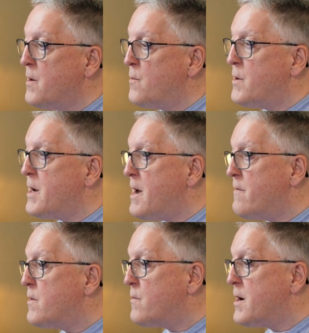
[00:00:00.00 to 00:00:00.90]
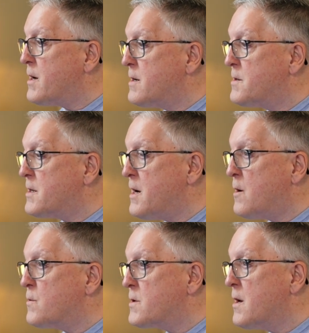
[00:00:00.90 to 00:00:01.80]
we haven't
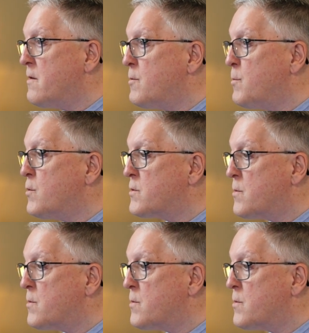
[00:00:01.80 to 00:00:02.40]
reconciled receivables